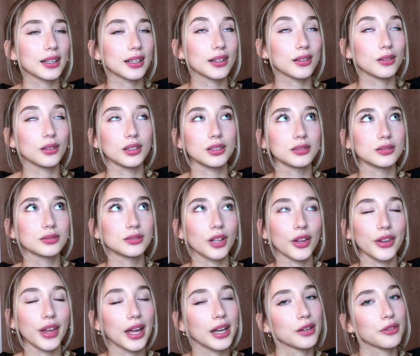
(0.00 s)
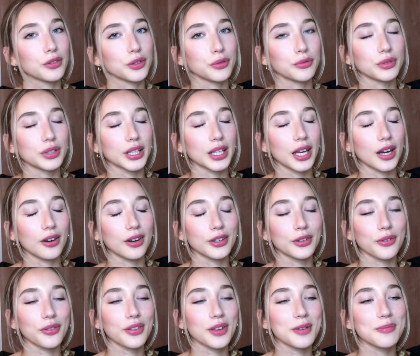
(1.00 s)
Well, not that any of you really care, I
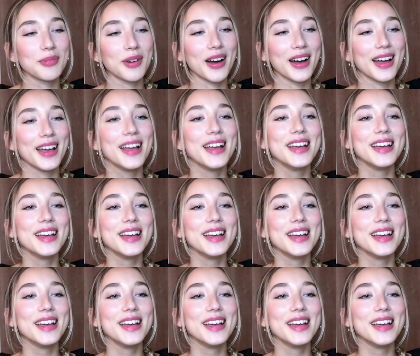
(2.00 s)
don't think, but